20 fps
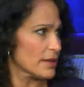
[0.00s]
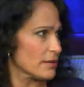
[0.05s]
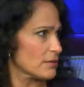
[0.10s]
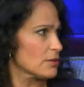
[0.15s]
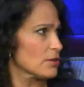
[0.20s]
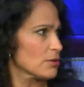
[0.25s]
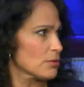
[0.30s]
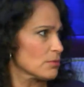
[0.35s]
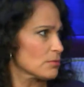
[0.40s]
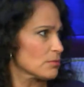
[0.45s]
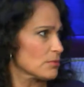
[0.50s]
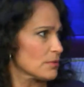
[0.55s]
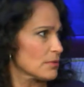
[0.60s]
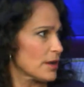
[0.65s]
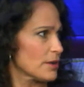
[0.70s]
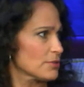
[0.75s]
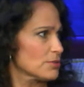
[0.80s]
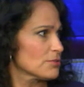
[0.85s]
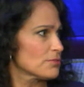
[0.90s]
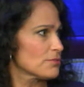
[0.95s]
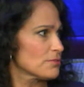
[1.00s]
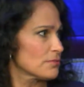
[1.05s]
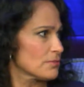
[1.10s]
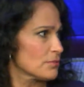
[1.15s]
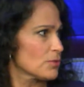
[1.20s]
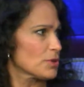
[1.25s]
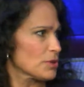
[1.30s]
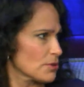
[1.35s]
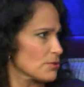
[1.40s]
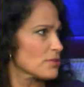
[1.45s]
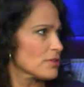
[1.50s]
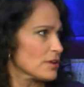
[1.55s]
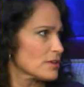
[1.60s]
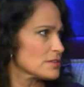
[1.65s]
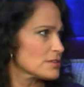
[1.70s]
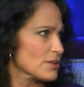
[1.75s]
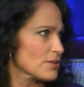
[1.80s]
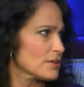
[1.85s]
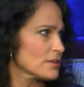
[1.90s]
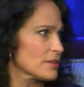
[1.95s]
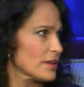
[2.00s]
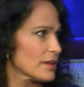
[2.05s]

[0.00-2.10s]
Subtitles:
I don't know what your thoughts are on